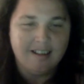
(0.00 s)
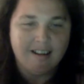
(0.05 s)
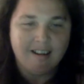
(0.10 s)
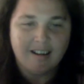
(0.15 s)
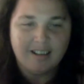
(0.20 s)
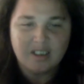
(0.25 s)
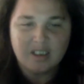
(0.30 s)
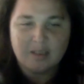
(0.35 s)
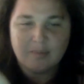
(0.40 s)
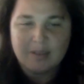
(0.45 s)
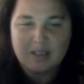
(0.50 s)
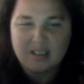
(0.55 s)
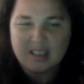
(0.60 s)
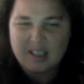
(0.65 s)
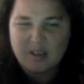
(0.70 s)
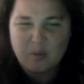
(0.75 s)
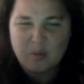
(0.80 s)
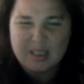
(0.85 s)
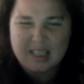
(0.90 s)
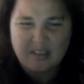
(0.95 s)
I just imagine
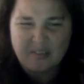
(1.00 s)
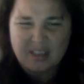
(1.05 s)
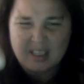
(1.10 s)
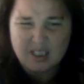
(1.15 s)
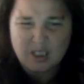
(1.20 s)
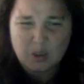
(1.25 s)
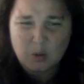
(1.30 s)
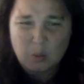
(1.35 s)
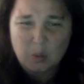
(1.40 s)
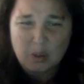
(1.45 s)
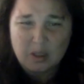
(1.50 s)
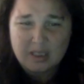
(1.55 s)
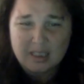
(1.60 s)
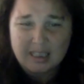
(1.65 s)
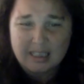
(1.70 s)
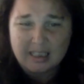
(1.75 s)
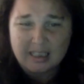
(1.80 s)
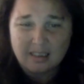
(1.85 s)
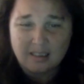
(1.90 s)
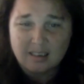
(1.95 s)
they always have that
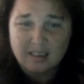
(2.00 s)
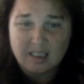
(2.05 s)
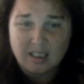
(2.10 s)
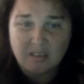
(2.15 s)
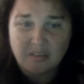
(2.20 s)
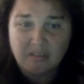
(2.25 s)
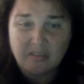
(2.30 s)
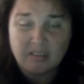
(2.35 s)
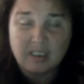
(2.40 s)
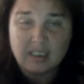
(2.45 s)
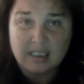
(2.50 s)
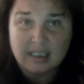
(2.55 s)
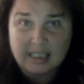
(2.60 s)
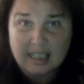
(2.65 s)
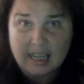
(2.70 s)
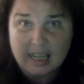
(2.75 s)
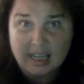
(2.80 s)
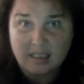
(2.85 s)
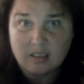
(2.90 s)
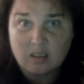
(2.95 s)
squirty stuff in a
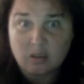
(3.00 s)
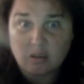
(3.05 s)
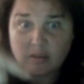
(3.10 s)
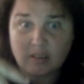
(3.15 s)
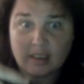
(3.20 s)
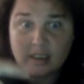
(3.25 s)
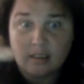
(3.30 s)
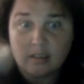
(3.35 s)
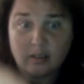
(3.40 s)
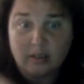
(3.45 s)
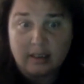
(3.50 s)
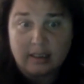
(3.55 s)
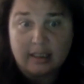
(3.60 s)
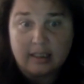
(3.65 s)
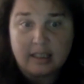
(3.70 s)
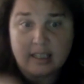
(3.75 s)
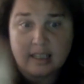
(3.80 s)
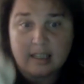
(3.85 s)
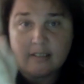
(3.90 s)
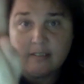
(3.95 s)
can. Sorry, looking
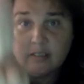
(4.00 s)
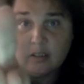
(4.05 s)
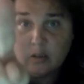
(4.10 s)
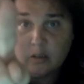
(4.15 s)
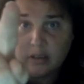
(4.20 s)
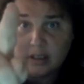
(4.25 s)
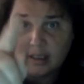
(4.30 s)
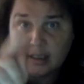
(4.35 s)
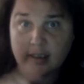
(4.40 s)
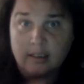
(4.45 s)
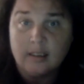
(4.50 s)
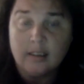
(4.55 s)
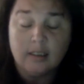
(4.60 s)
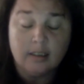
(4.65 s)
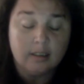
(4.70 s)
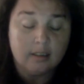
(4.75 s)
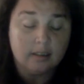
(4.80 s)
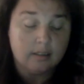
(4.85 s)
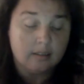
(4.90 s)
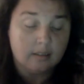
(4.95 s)
at there and not there.
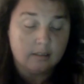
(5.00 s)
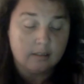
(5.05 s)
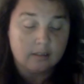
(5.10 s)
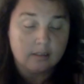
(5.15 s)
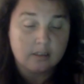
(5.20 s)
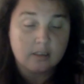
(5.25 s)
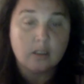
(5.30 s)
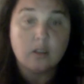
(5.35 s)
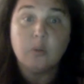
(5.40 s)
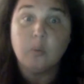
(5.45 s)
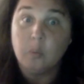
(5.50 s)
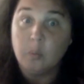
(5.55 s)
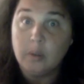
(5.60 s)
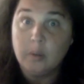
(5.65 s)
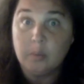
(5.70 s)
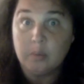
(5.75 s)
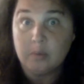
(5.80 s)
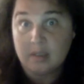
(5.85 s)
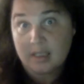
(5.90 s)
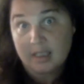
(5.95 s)
So we
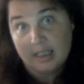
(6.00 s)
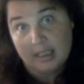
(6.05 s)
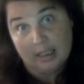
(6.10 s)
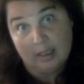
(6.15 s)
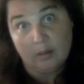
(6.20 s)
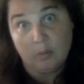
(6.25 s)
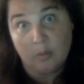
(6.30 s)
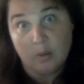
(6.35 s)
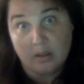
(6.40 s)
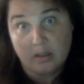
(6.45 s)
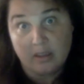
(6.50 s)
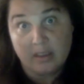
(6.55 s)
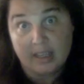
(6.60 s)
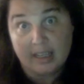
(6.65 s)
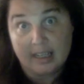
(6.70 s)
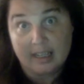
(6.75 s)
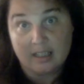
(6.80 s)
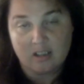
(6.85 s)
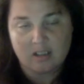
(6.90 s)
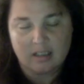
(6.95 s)
will see whether they
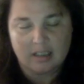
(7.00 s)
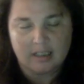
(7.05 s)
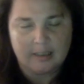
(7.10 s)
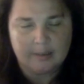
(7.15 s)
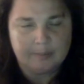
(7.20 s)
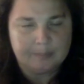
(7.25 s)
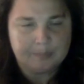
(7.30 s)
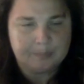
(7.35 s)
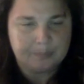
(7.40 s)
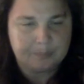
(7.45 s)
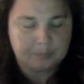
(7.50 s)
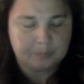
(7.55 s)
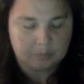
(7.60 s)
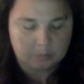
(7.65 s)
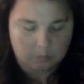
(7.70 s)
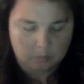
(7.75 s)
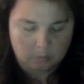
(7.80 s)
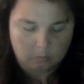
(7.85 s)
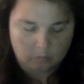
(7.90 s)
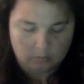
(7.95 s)
actually
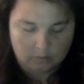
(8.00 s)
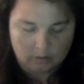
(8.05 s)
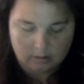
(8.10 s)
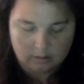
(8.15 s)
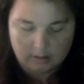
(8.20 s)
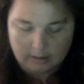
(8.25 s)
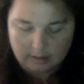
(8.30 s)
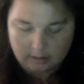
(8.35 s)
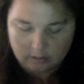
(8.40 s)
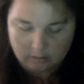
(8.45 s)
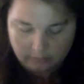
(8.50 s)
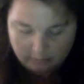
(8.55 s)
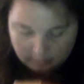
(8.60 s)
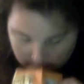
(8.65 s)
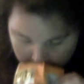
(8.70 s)
taste of.